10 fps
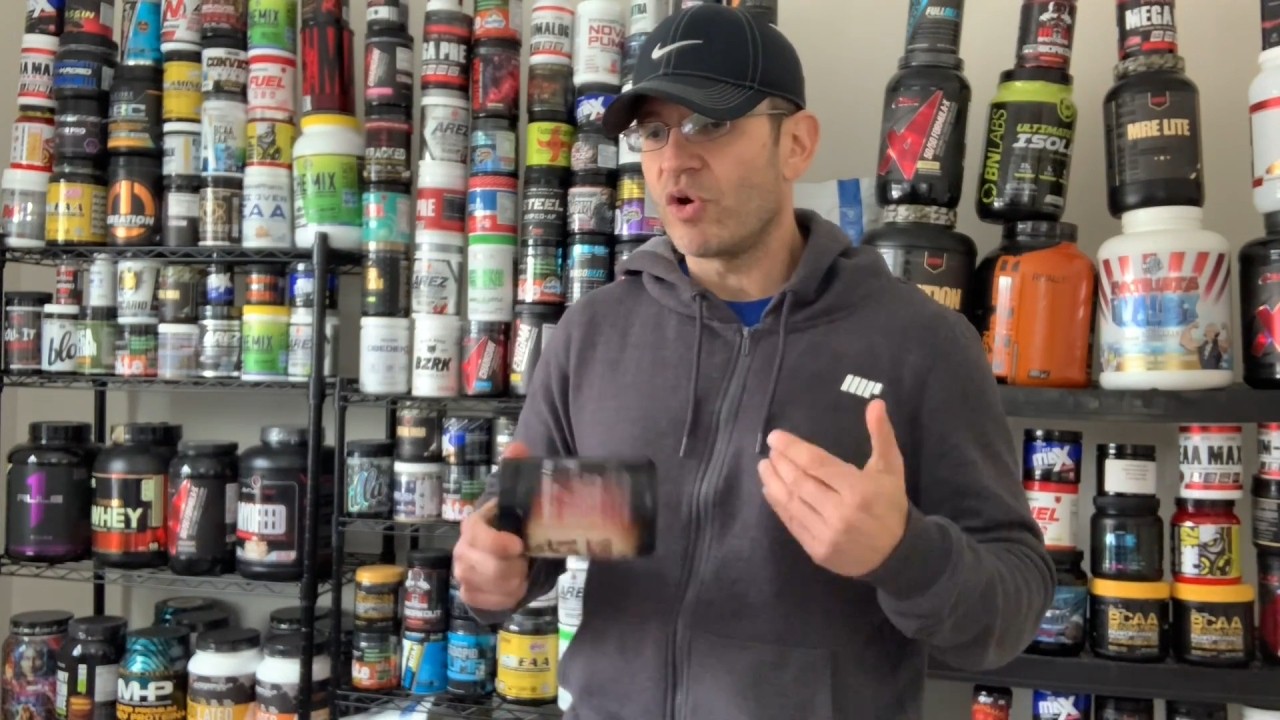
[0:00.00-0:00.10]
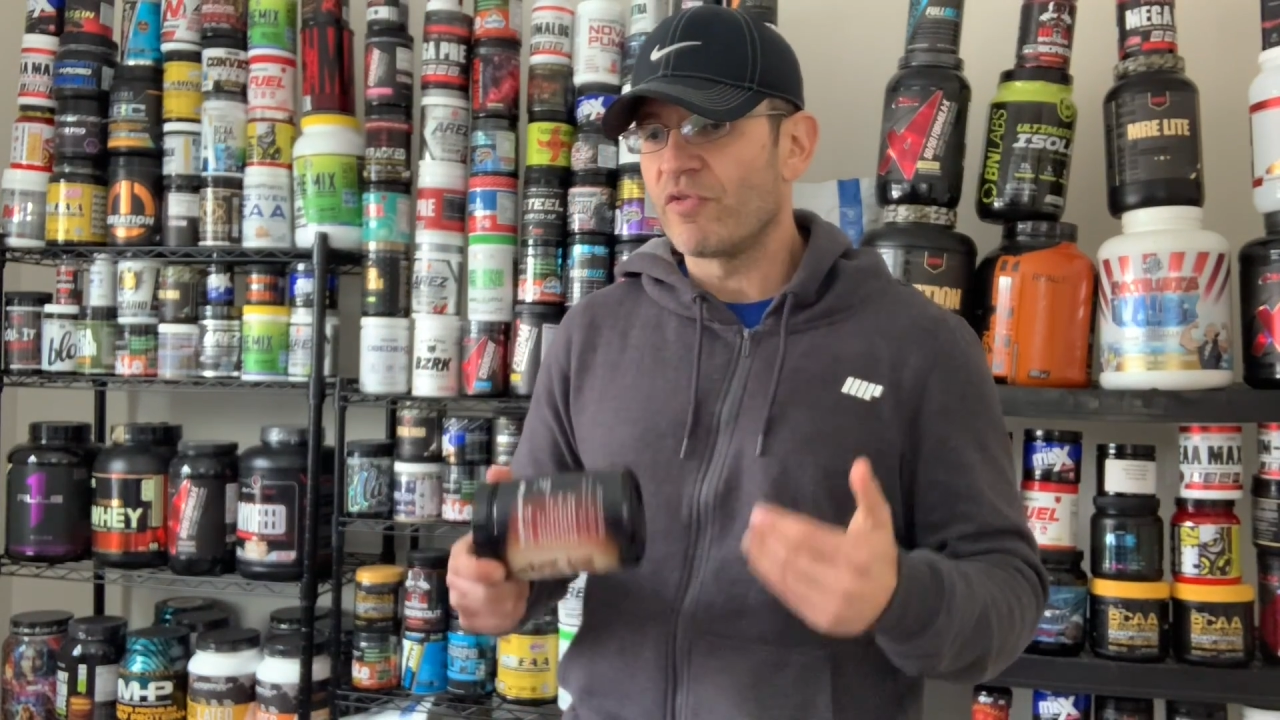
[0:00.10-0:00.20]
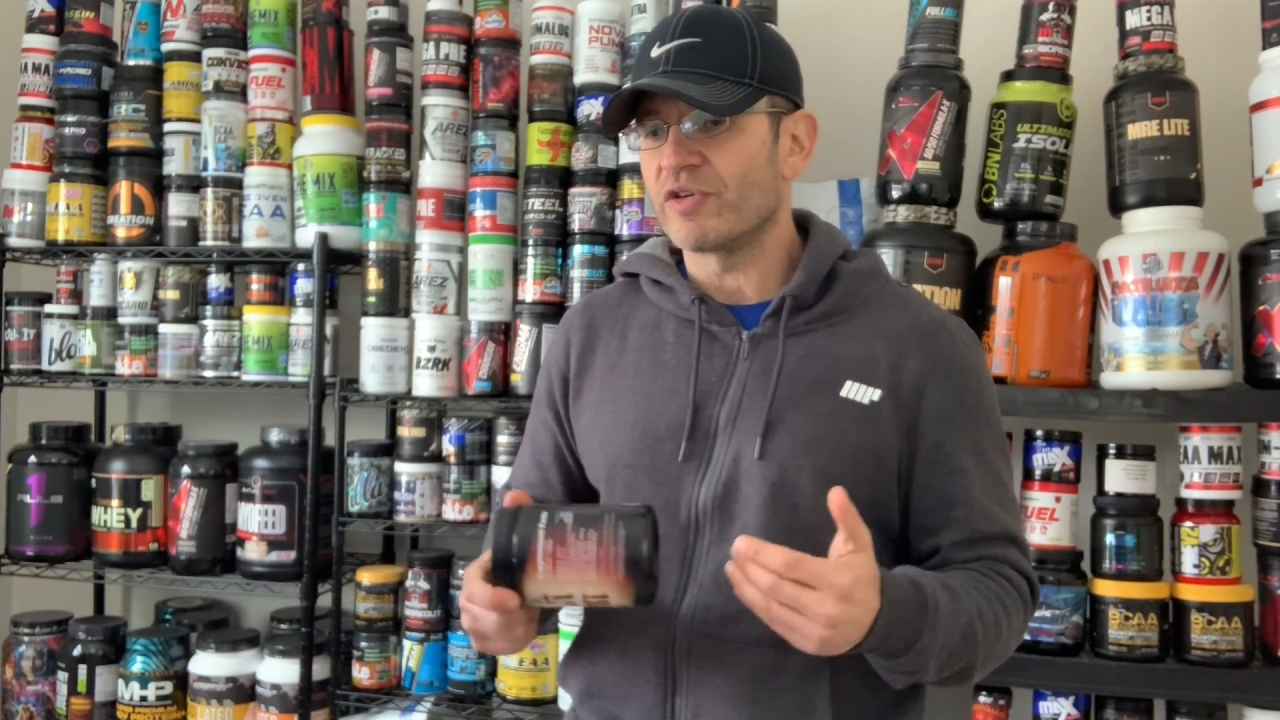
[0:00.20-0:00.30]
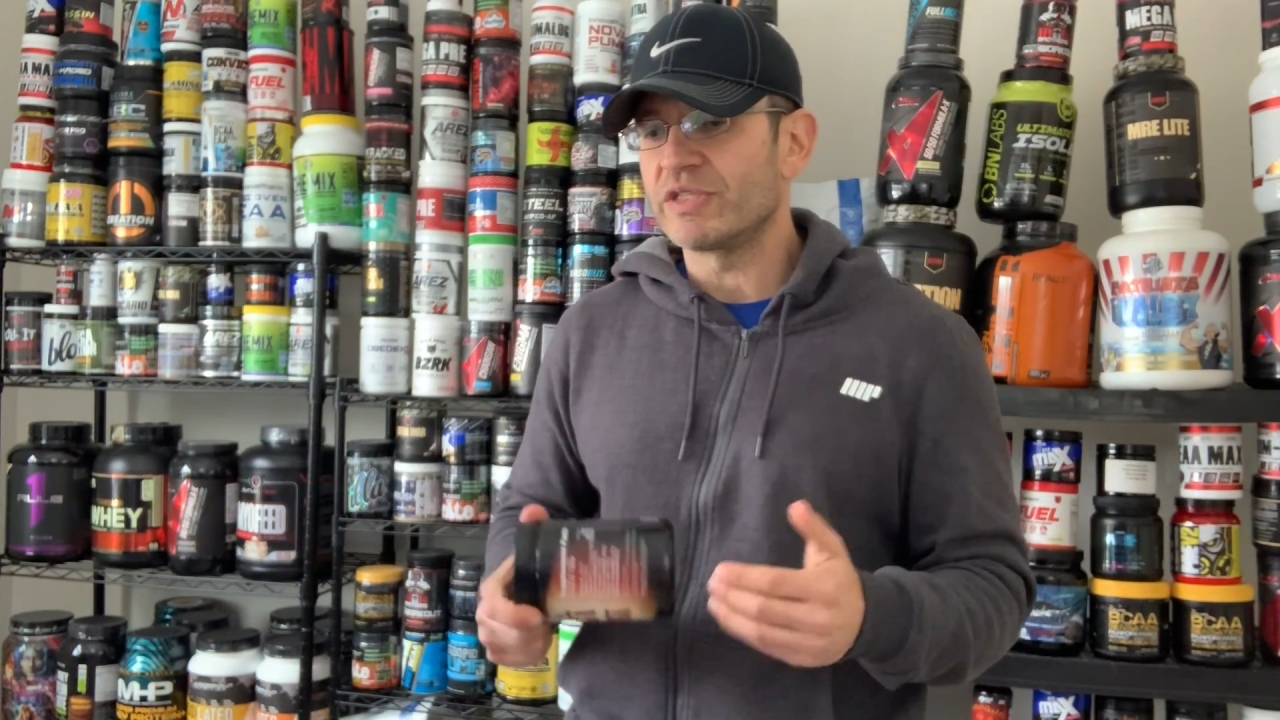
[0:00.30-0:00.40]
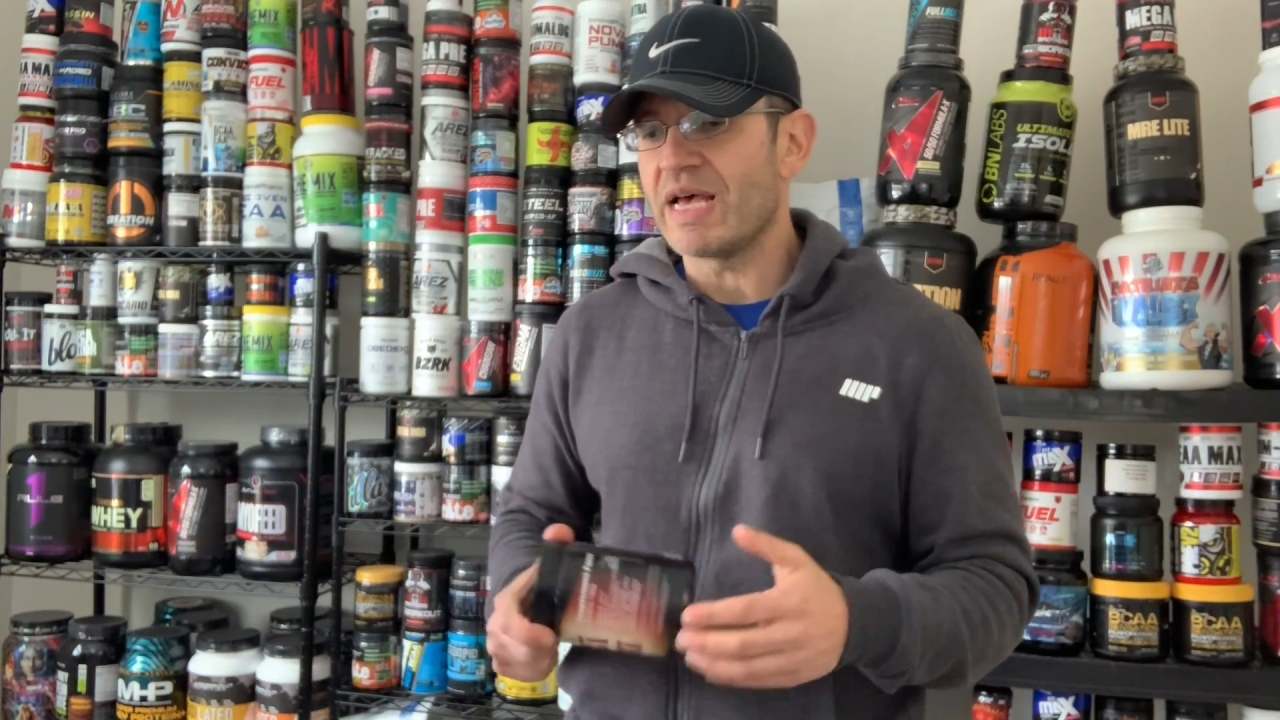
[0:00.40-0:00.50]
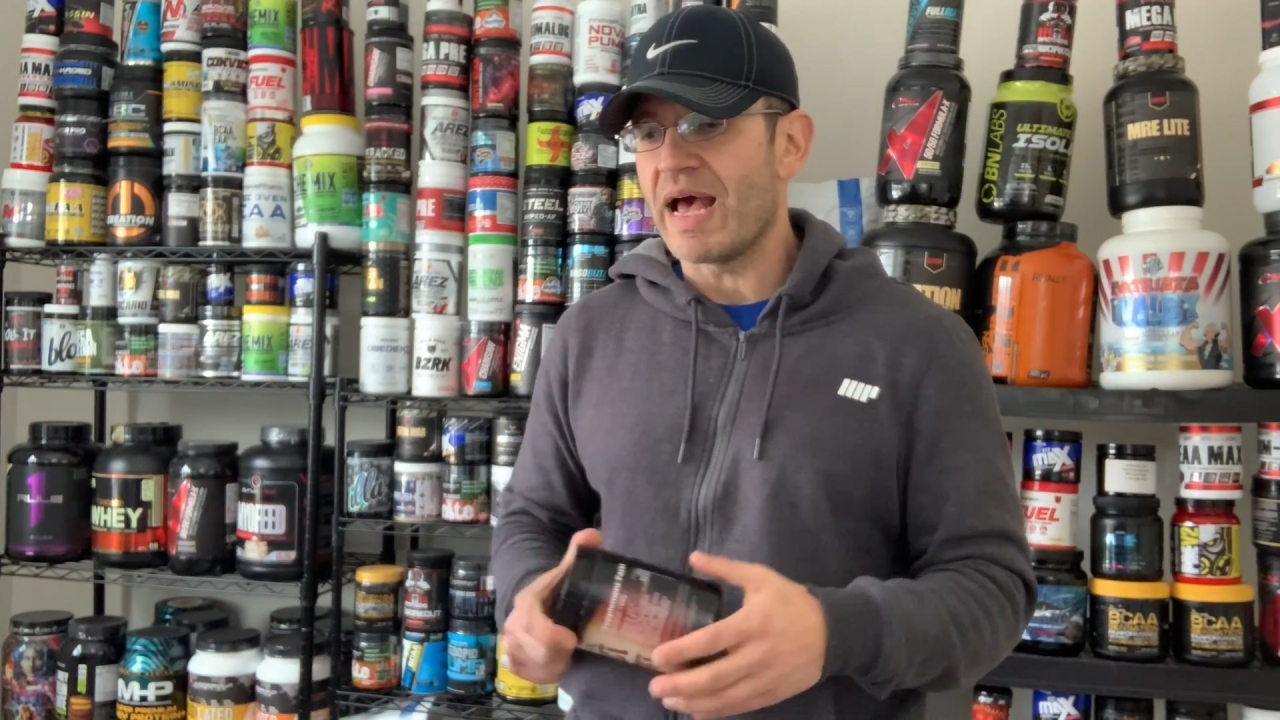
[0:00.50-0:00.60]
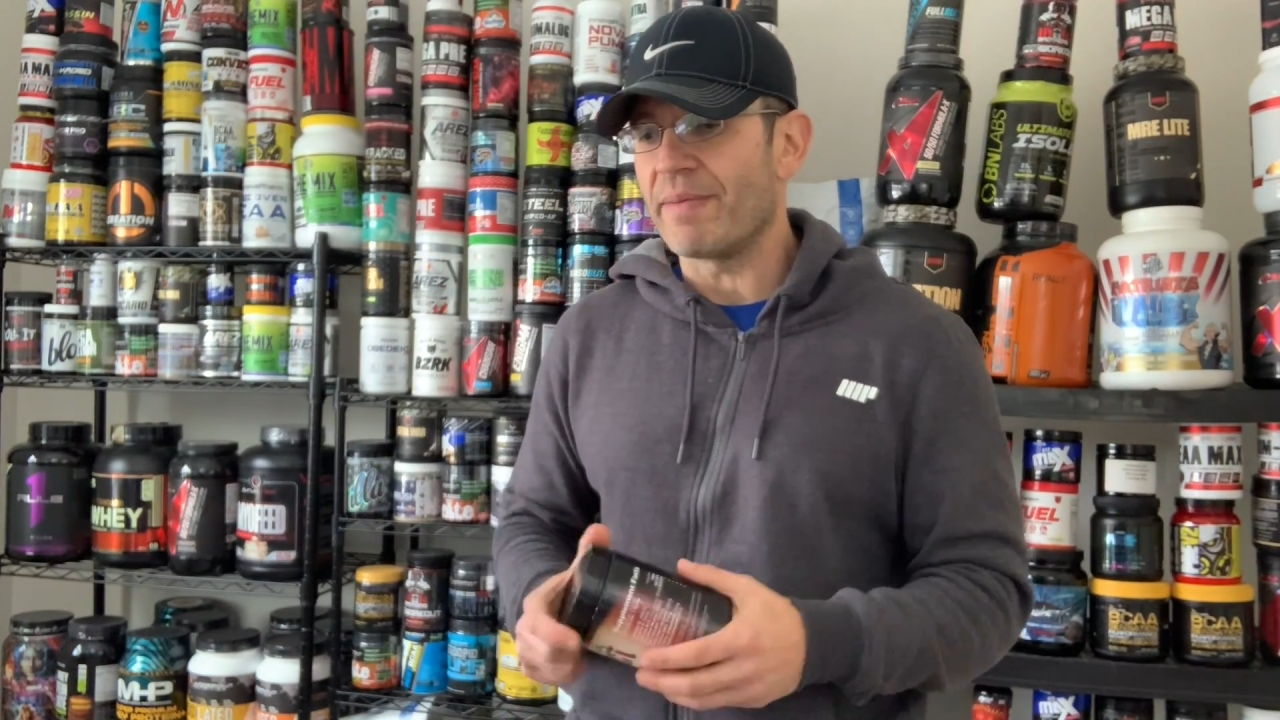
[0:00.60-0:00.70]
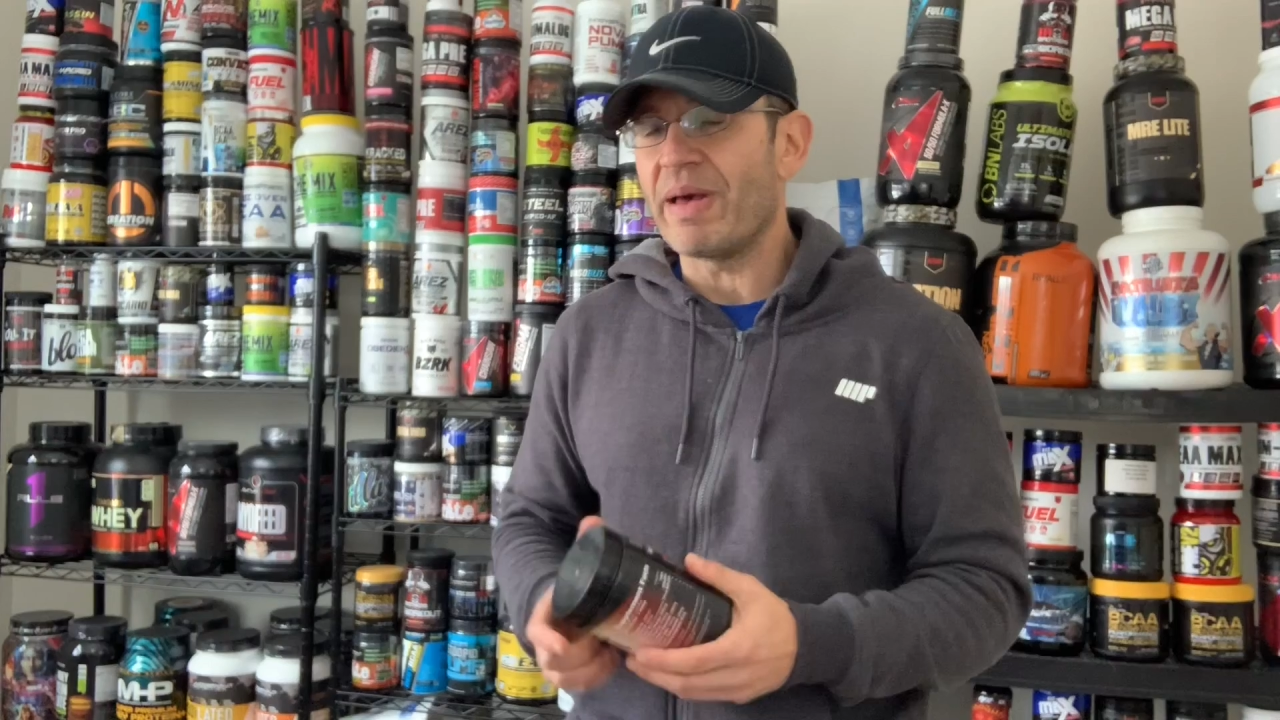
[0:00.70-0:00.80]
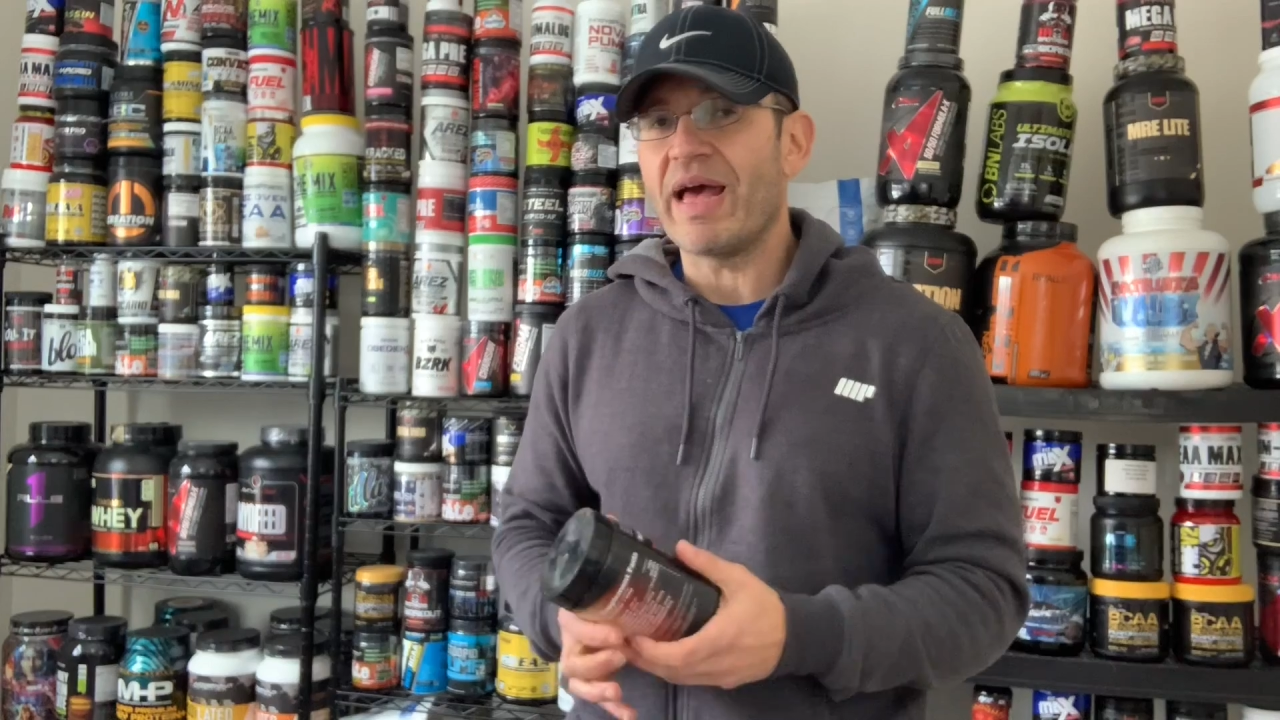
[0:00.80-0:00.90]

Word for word: over time